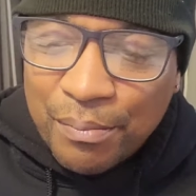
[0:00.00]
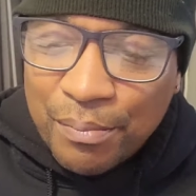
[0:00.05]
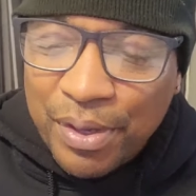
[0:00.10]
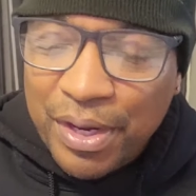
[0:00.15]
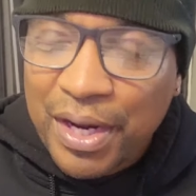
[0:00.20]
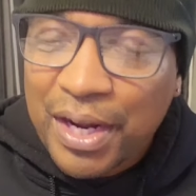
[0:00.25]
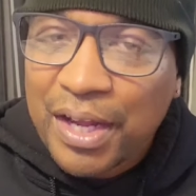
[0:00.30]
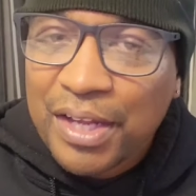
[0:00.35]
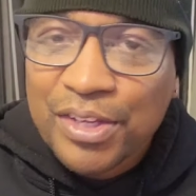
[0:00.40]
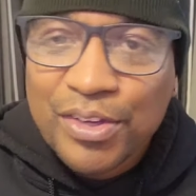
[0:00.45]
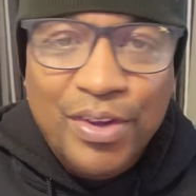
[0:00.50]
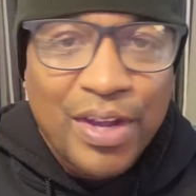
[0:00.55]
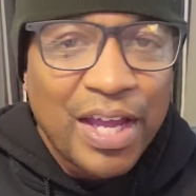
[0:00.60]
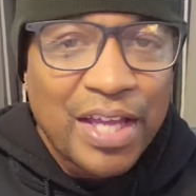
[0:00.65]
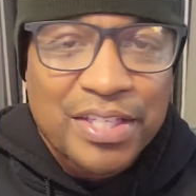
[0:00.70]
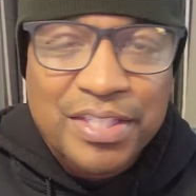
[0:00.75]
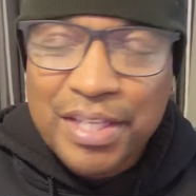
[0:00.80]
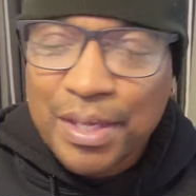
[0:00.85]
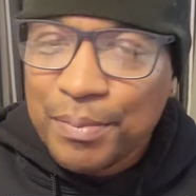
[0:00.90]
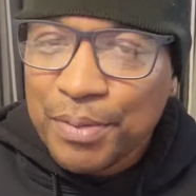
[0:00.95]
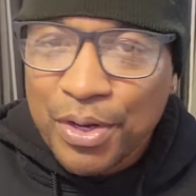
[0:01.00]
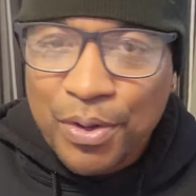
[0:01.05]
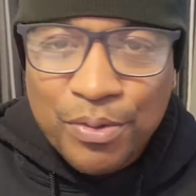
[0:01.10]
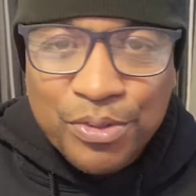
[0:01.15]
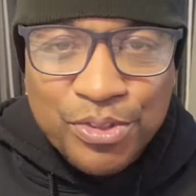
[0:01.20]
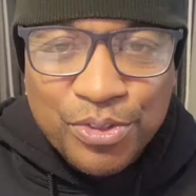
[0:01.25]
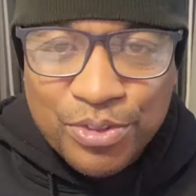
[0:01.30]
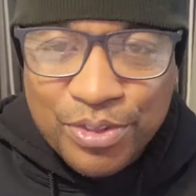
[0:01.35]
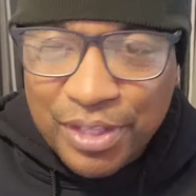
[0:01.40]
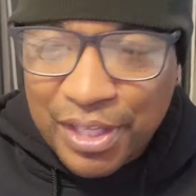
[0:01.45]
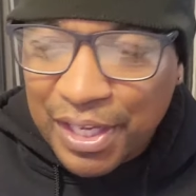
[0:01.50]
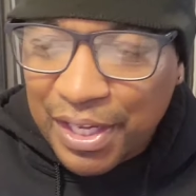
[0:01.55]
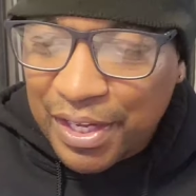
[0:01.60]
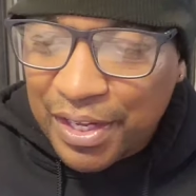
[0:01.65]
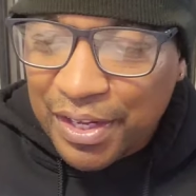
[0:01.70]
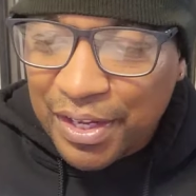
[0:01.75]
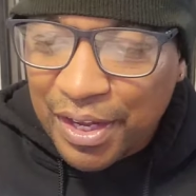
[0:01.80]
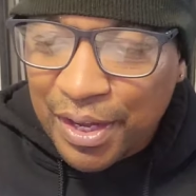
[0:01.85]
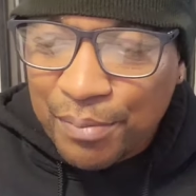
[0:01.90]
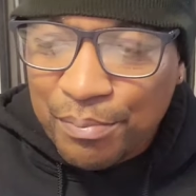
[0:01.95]
But you guys let me know what you
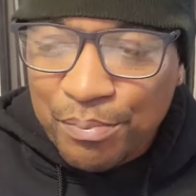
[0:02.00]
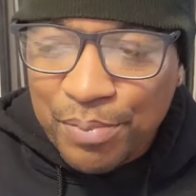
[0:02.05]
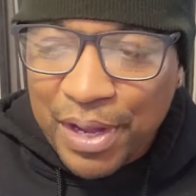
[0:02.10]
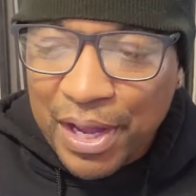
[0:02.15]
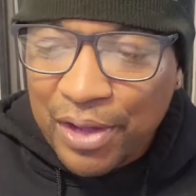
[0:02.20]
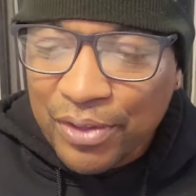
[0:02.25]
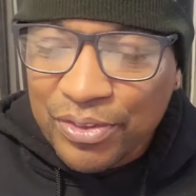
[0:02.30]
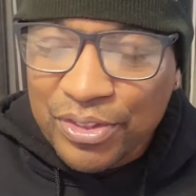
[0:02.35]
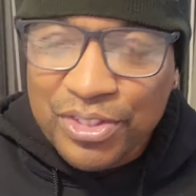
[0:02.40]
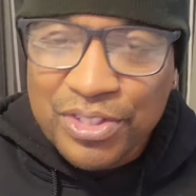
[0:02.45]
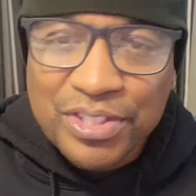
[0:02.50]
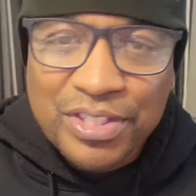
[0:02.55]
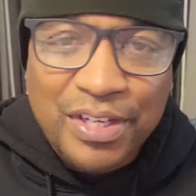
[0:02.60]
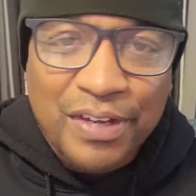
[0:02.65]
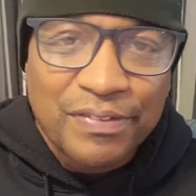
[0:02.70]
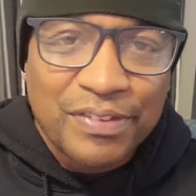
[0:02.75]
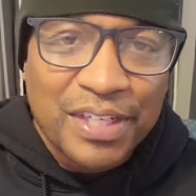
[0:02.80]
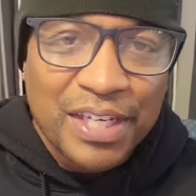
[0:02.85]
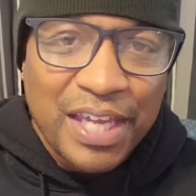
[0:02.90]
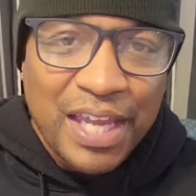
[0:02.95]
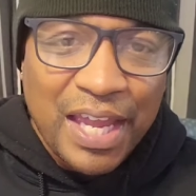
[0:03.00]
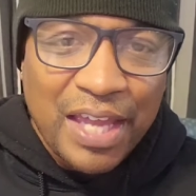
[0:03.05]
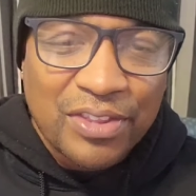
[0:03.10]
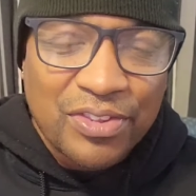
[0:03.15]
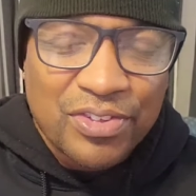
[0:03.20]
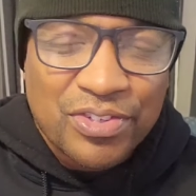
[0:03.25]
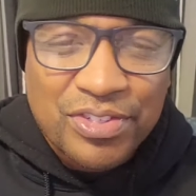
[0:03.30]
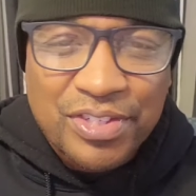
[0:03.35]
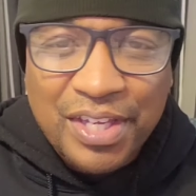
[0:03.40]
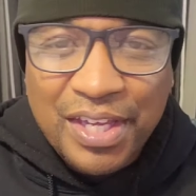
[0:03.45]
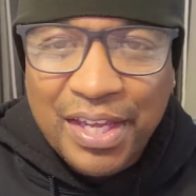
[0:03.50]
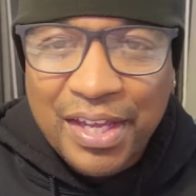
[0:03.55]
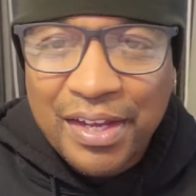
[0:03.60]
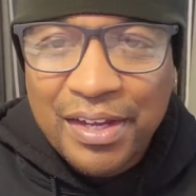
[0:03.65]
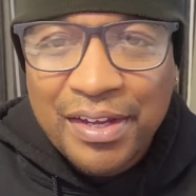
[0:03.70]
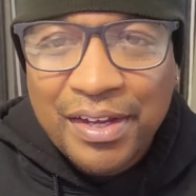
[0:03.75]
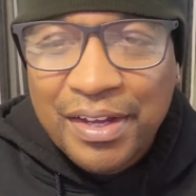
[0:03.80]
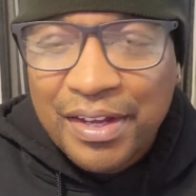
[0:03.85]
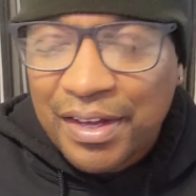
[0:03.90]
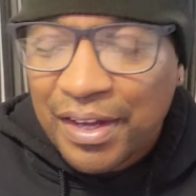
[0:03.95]
think about the stuff that he had to
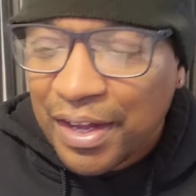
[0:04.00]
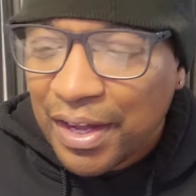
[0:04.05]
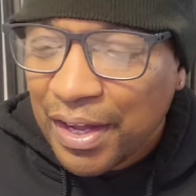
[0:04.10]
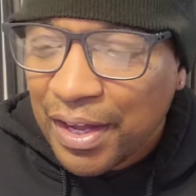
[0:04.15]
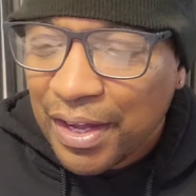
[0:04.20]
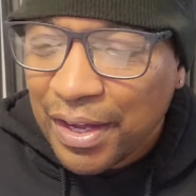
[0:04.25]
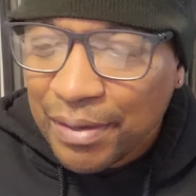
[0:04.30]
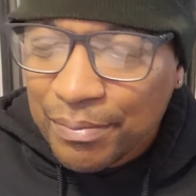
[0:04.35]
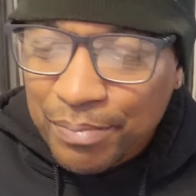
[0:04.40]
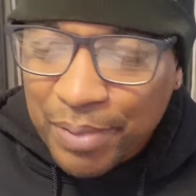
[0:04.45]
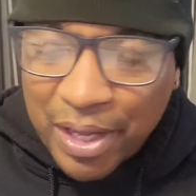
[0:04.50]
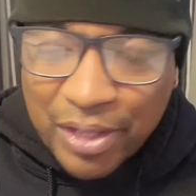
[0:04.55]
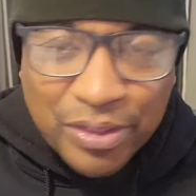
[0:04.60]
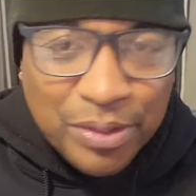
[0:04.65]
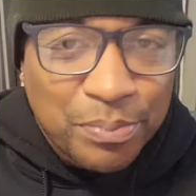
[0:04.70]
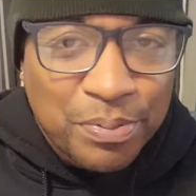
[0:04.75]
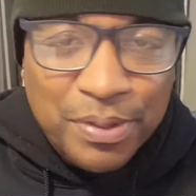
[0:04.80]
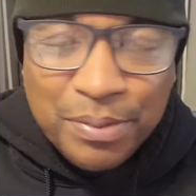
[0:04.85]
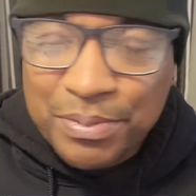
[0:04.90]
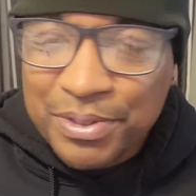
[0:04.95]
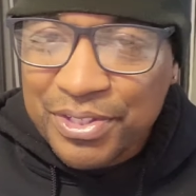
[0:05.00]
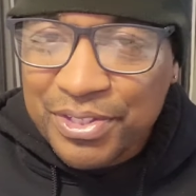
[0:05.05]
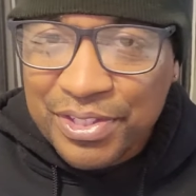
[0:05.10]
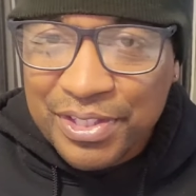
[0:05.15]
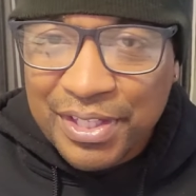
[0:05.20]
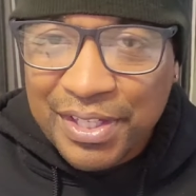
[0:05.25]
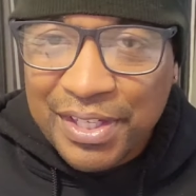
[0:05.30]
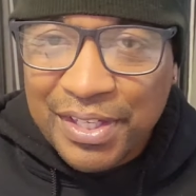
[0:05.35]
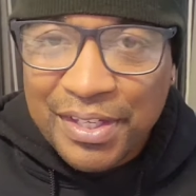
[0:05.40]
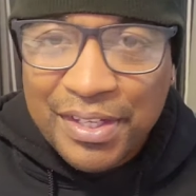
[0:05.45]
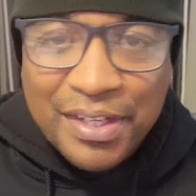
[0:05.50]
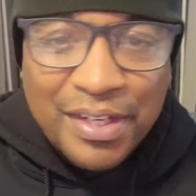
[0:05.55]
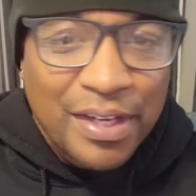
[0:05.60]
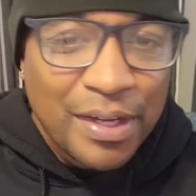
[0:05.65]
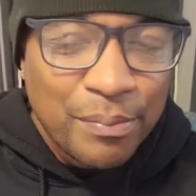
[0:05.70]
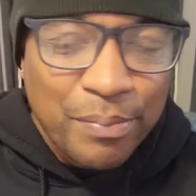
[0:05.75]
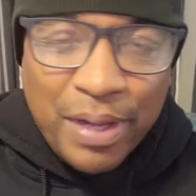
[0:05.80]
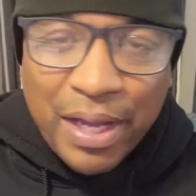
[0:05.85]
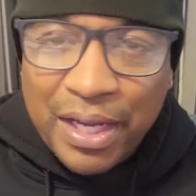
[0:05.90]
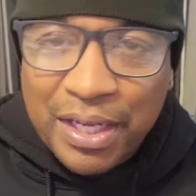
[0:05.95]
say about the PBC,
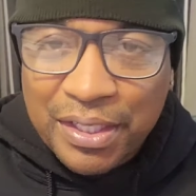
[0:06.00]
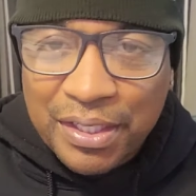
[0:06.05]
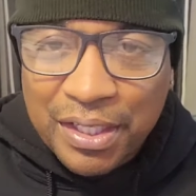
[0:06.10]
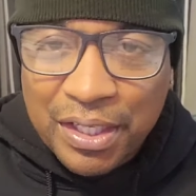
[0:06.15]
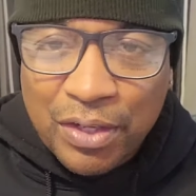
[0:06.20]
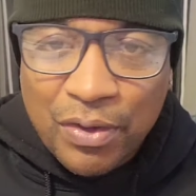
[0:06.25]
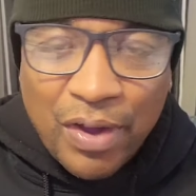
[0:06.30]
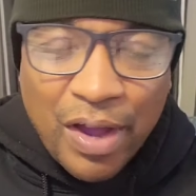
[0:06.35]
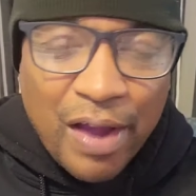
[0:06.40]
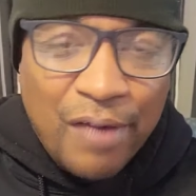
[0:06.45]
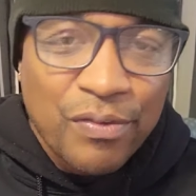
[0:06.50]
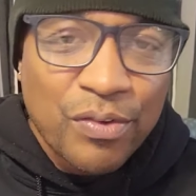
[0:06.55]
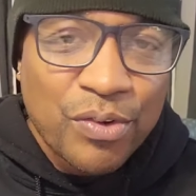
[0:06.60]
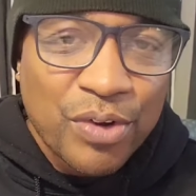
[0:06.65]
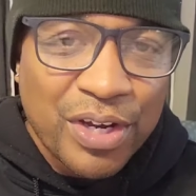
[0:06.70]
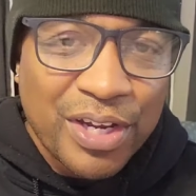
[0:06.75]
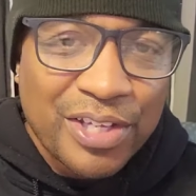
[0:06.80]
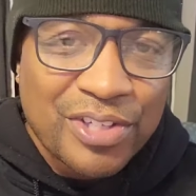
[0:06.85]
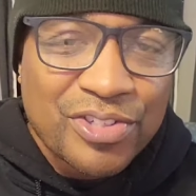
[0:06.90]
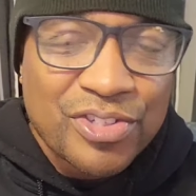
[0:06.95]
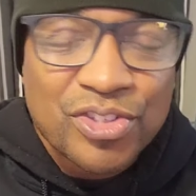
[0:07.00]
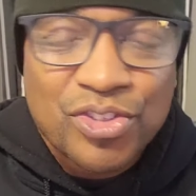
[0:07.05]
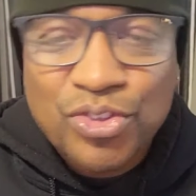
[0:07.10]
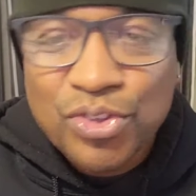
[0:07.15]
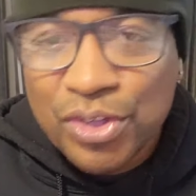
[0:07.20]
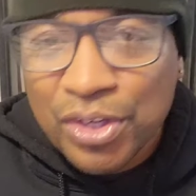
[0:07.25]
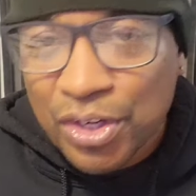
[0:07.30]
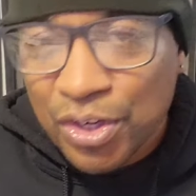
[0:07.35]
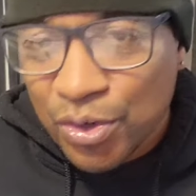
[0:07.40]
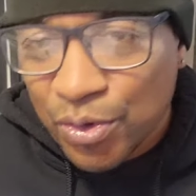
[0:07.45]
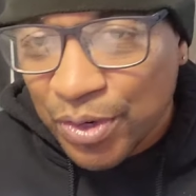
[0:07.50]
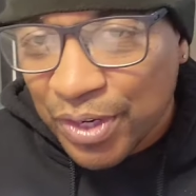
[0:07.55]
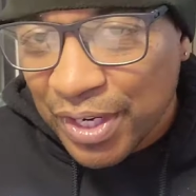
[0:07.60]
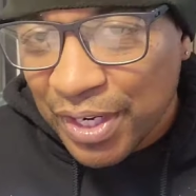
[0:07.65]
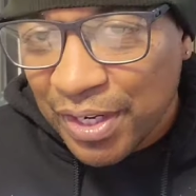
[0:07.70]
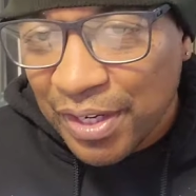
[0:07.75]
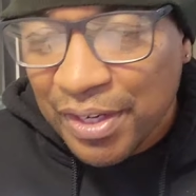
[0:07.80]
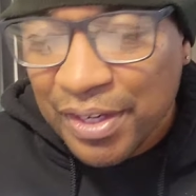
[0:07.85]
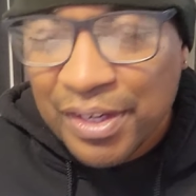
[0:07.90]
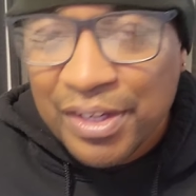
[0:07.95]
about Canelo Alvarez. Do you
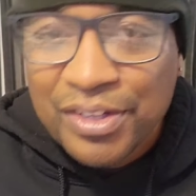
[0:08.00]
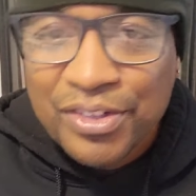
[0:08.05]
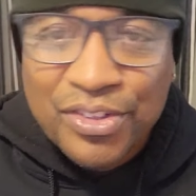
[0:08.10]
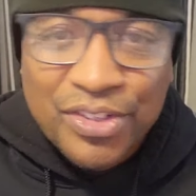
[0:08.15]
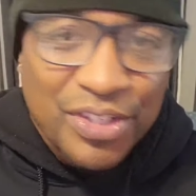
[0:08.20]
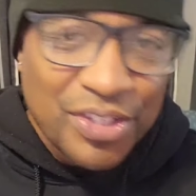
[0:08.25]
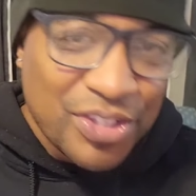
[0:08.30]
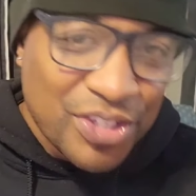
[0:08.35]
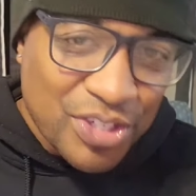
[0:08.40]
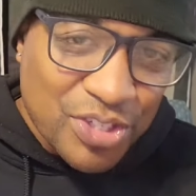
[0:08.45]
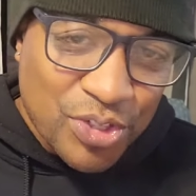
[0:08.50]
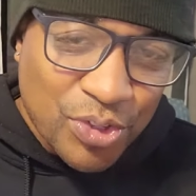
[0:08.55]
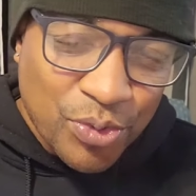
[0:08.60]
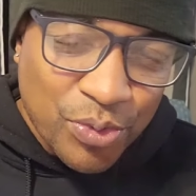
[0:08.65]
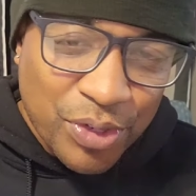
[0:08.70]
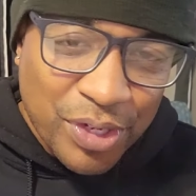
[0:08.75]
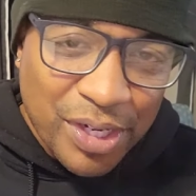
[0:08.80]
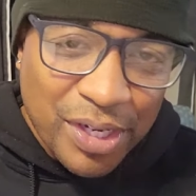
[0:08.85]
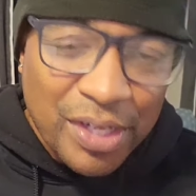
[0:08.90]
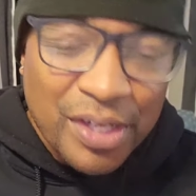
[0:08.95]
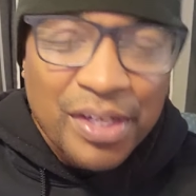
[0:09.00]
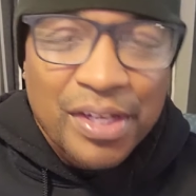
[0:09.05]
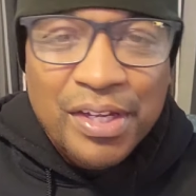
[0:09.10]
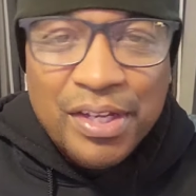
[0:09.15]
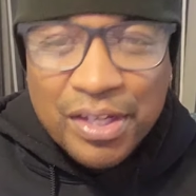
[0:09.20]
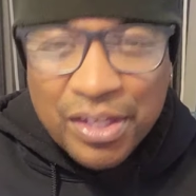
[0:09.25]
agree? Do you disagree?